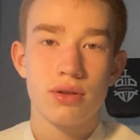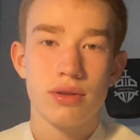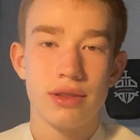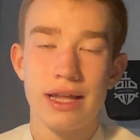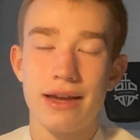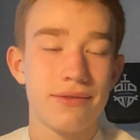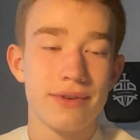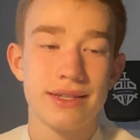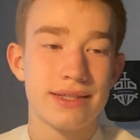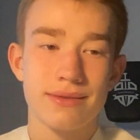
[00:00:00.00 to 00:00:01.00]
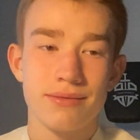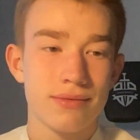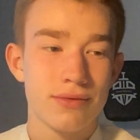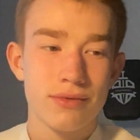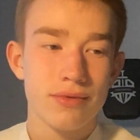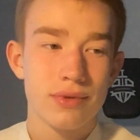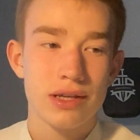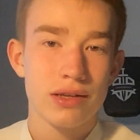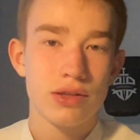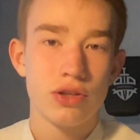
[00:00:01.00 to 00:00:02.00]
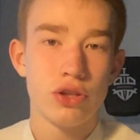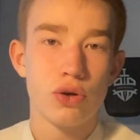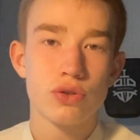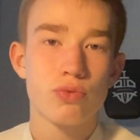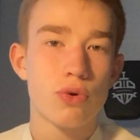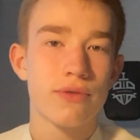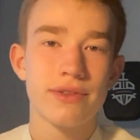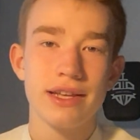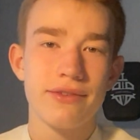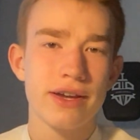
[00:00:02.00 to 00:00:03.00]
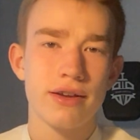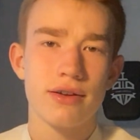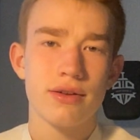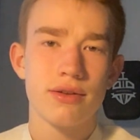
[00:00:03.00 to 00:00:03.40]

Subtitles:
life is not worth living.